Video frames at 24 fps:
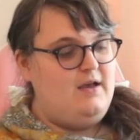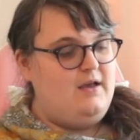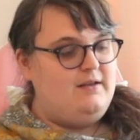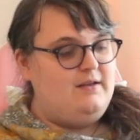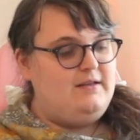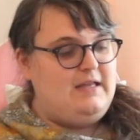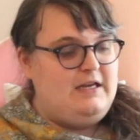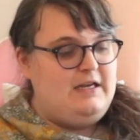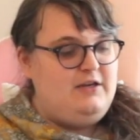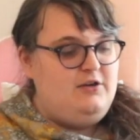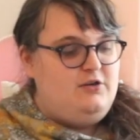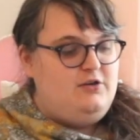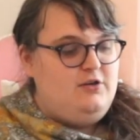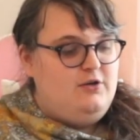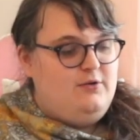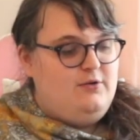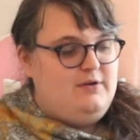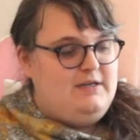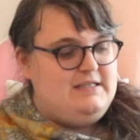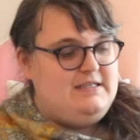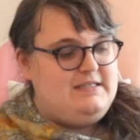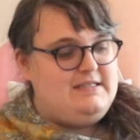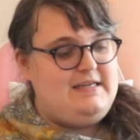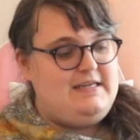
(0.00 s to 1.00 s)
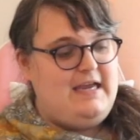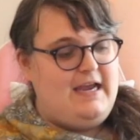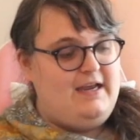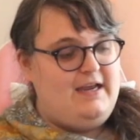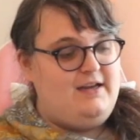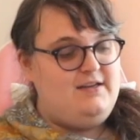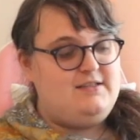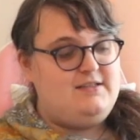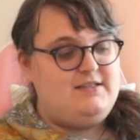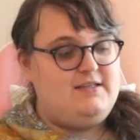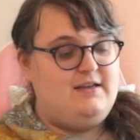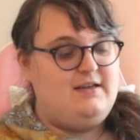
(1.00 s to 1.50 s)
than you do in the
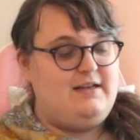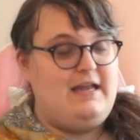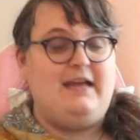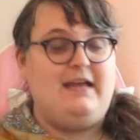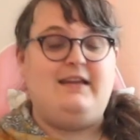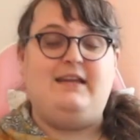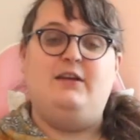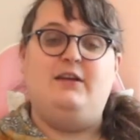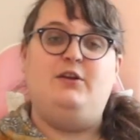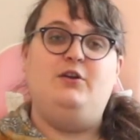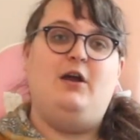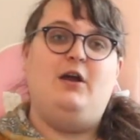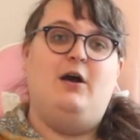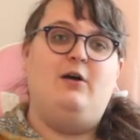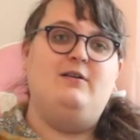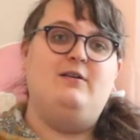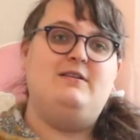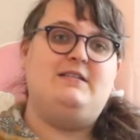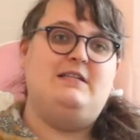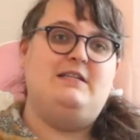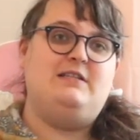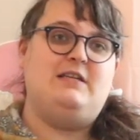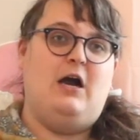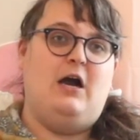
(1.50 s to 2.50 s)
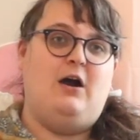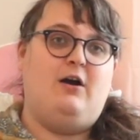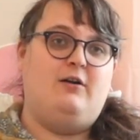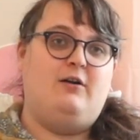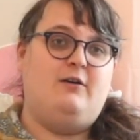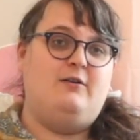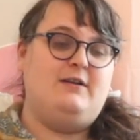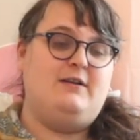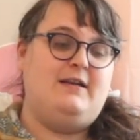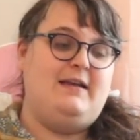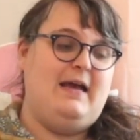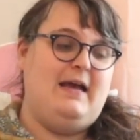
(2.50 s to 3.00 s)
States? Like, did you notice it's
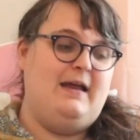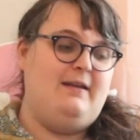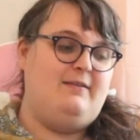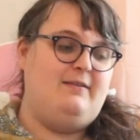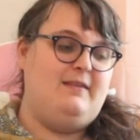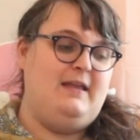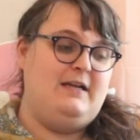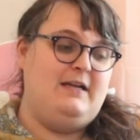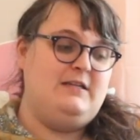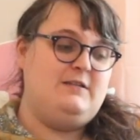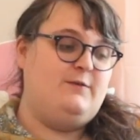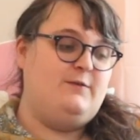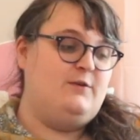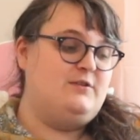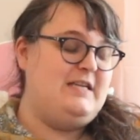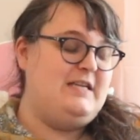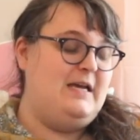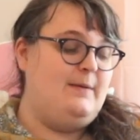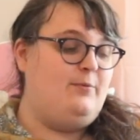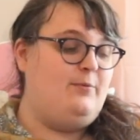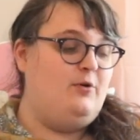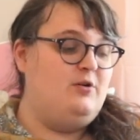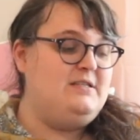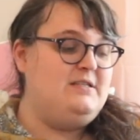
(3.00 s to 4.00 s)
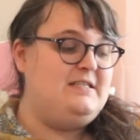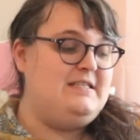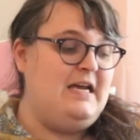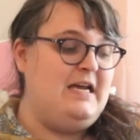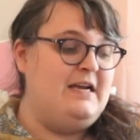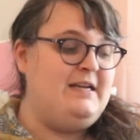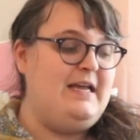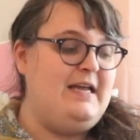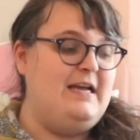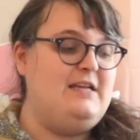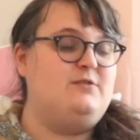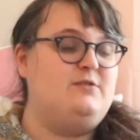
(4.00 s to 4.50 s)
harder to get things, for example, on
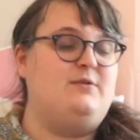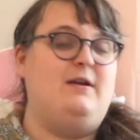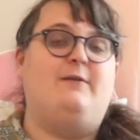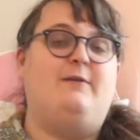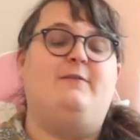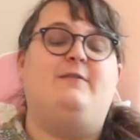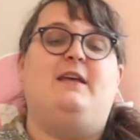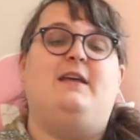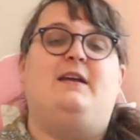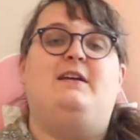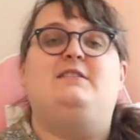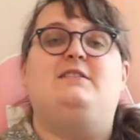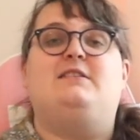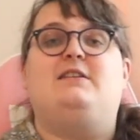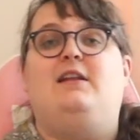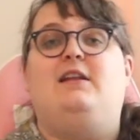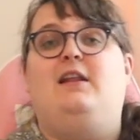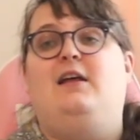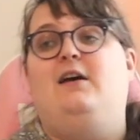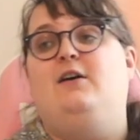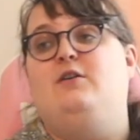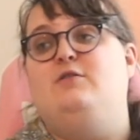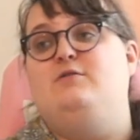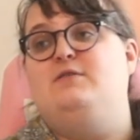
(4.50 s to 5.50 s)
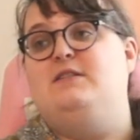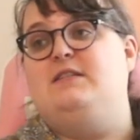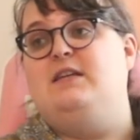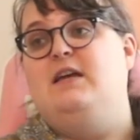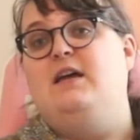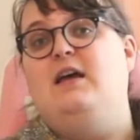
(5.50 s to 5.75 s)
Sundays when everything is closed?